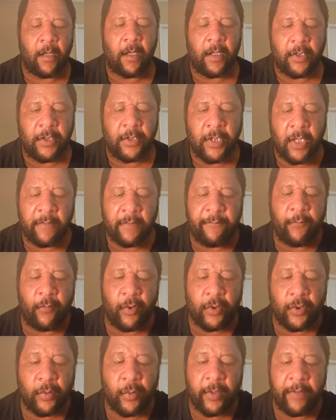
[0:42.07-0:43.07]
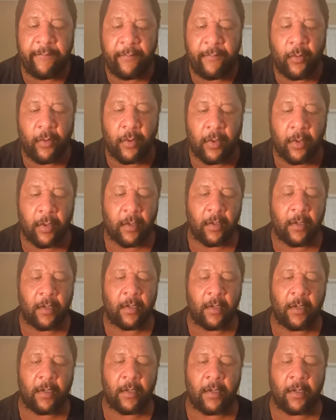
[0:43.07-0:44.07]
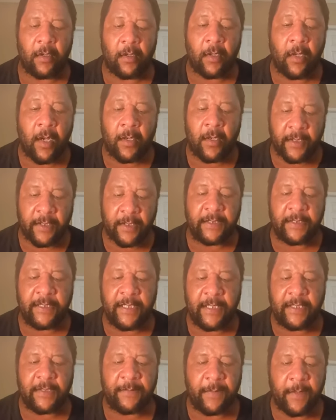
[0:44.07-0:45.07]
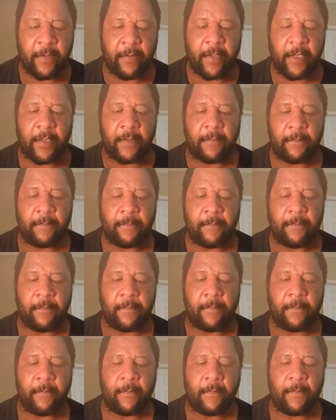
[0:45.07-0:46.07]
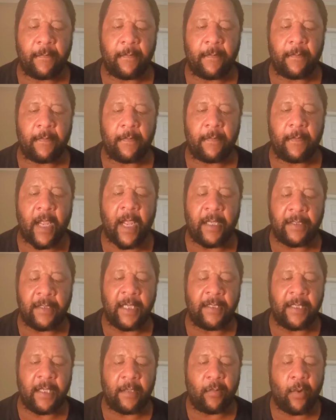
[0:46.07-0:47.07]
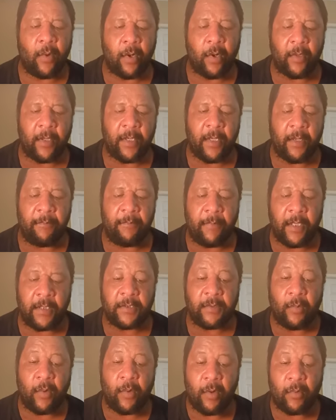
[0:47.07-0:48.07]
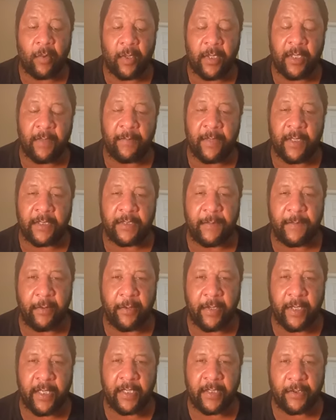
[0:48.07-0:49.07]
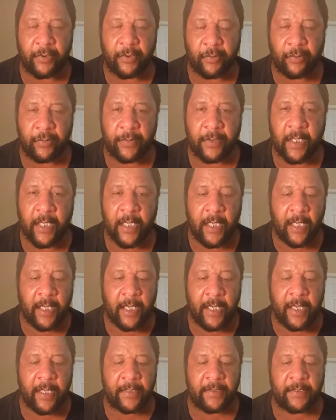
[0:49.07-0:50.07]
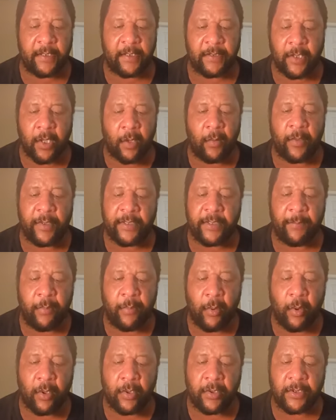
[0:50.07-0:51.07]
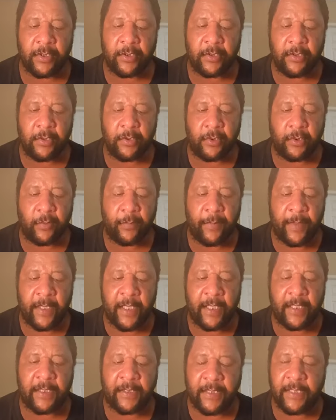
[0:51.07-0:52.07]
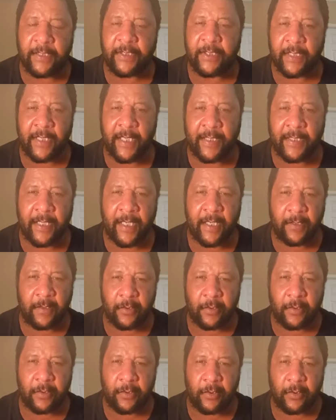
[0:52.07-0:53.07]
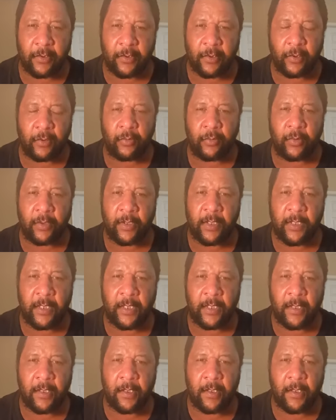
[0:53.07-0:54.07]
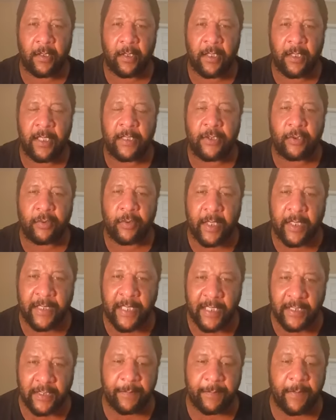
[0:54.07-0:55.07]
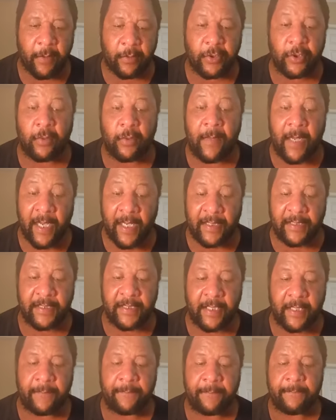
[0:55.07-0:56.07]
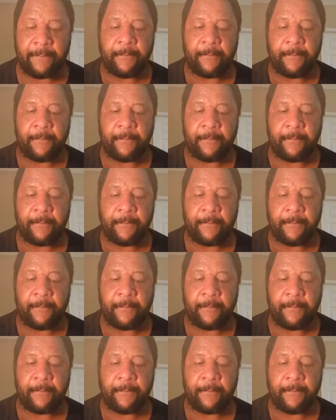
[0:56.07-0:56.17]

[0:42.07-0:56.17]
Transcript: John 4 24. God is the spirit, and they that walk with him must walk with him in spirit and in truth. It's it's always important to begin a teaching like that, to get you in that spiritual mindset.